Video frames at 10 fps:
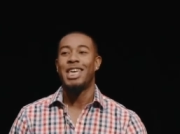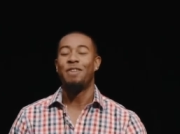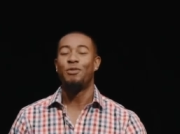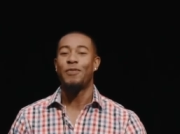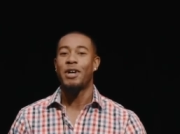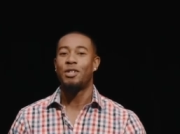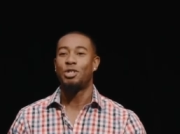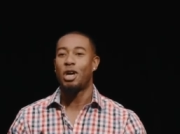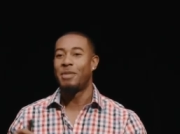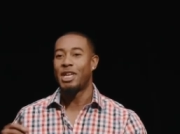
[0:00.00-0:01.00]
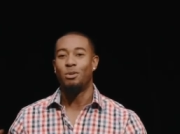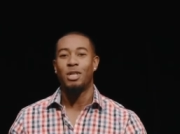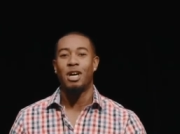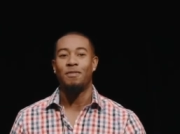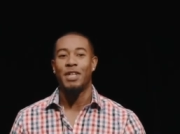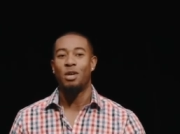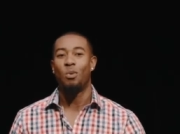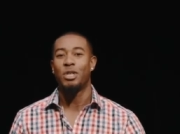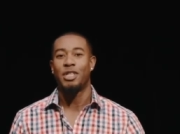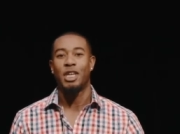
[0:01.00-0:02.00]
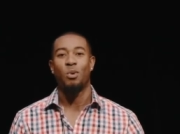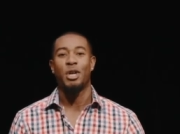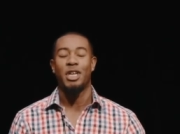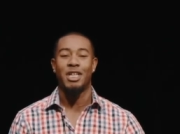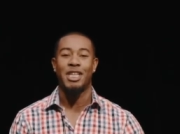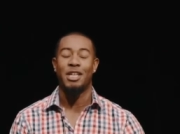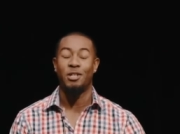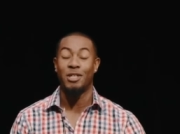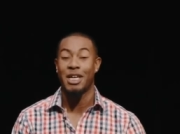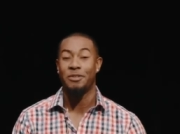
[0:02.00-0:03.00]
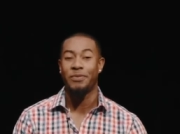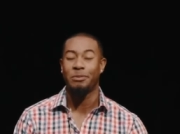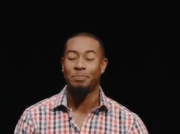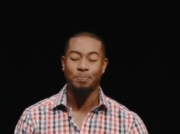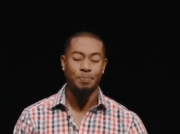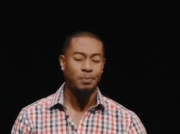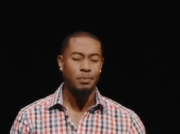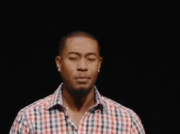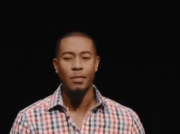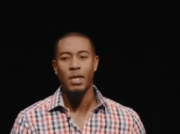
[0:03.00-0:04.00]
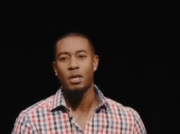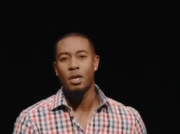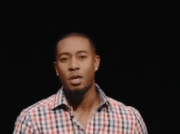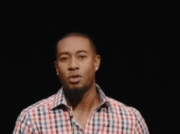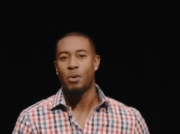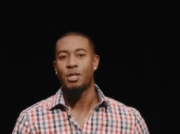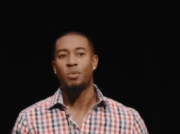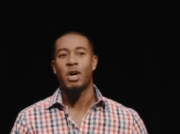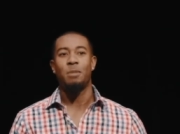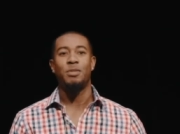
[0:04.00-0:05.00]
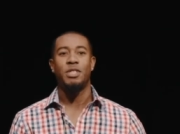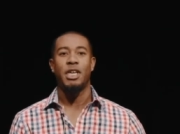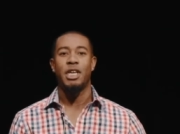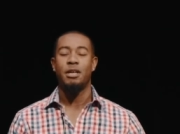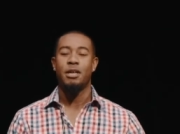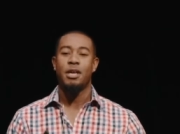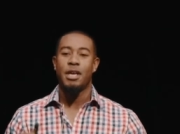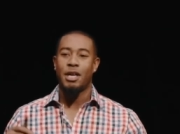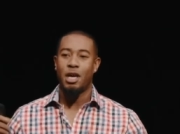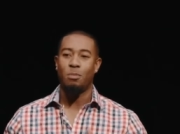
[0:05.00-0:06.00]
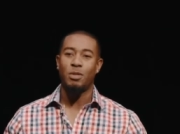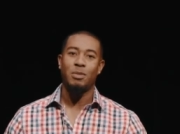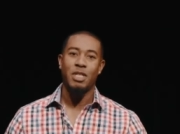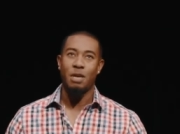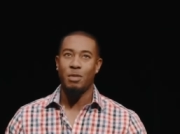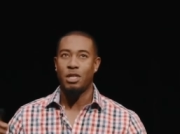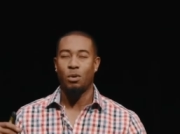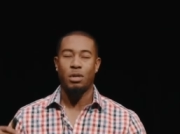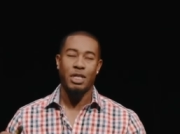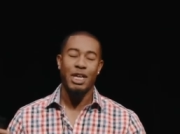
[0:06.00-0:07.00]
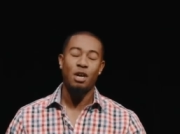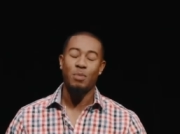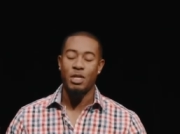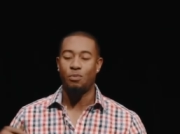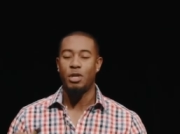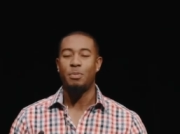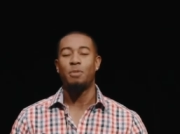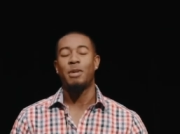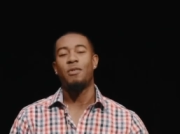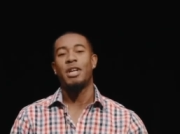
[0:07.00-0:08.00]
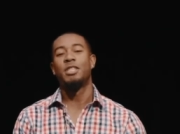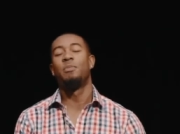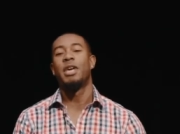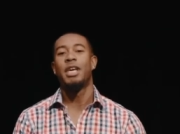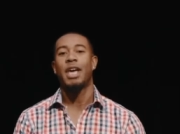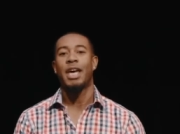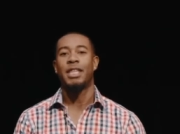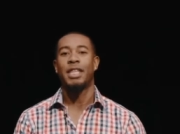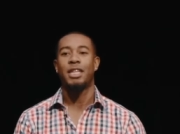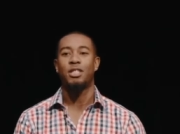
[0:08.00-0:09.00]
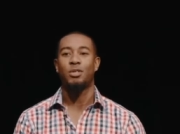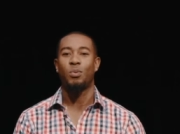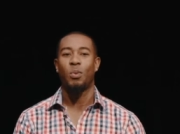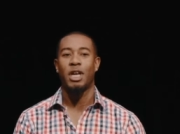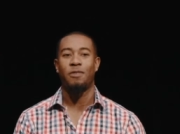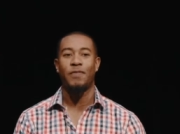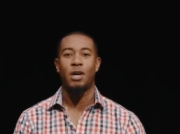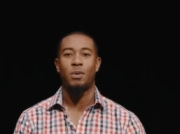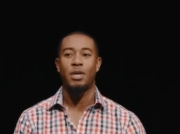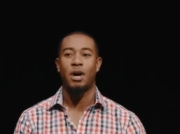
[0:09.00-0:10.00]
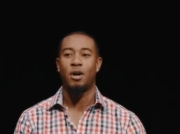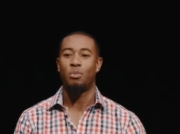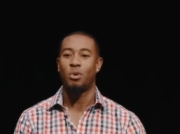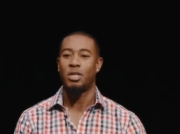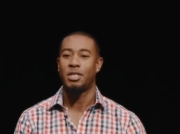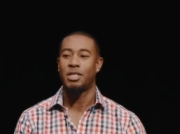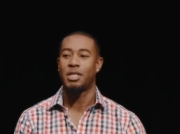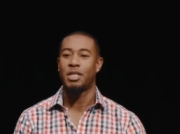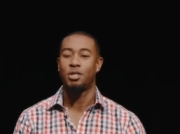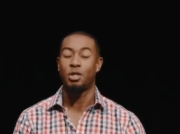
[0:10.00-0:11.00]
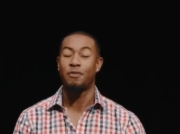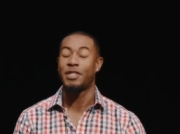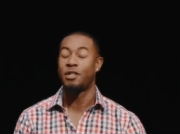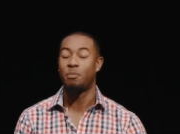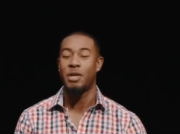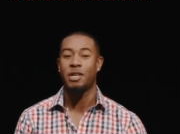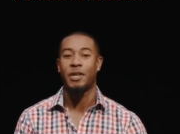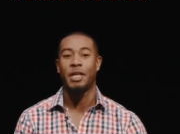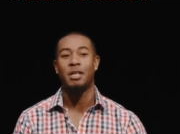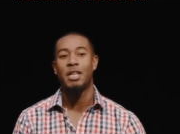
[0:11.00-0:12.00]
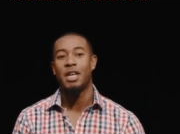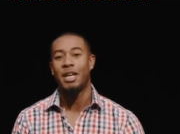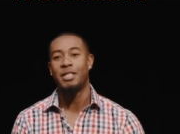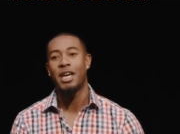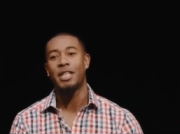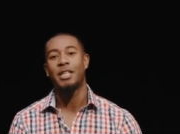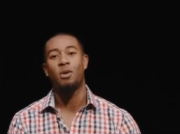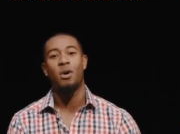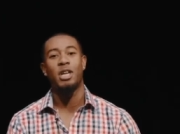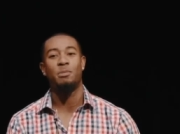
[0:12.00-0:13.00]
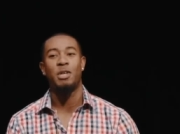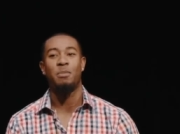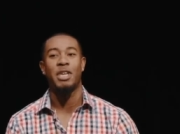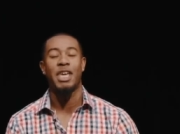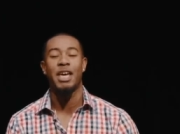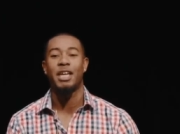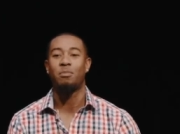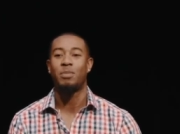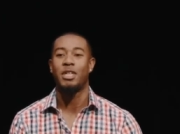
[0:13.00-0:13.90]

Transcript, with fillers: if you found a job that you loved, it wasn't like working a day in your life. So I went to the YMCA, helped them to get me, or they helped me rebuild my resume, and that's when I found Auto Boys Service Center in Pickering. I decided that I wanted to be a mechanic